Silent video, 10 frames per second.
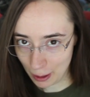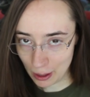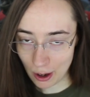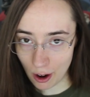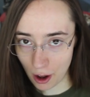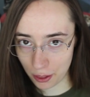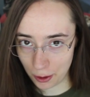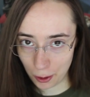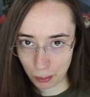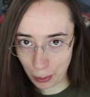the
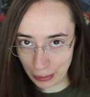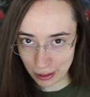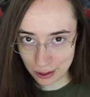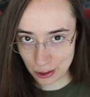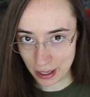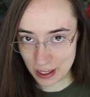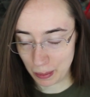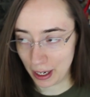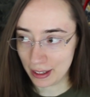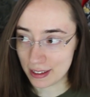author pulling the strings
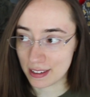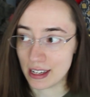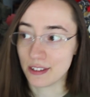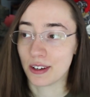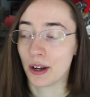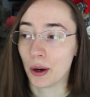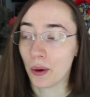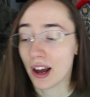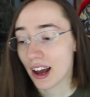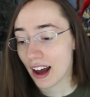behind the scenes, you know?